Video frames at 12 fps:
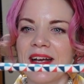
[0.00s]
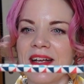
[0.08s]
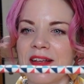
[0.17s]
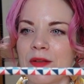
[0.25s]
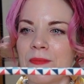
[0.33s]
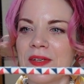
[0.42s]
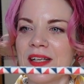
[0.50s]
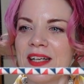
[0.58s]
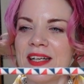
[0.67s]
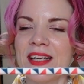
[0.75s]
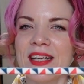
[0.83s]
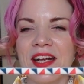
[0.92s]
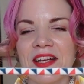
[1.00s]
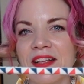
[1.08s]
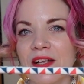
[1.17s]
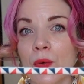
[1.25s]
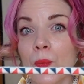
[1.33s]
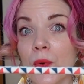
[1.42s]
in the beginning, and
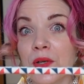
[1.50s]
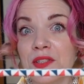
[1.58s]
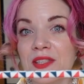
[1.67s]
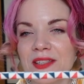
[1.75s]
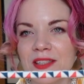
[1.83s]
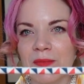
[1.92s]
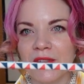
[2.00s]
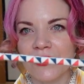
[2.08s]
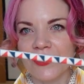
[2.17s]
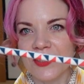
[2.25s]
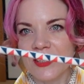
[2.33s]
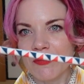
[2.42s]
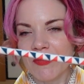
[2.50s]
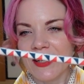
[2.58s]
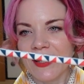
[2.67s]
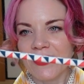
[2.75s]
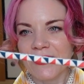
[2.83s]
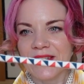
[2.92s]
then a 1 centimeter seam
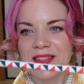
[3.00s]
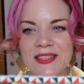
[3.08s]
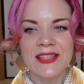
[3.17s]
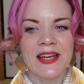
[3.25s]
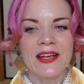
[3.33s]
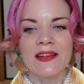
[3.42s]
allowance.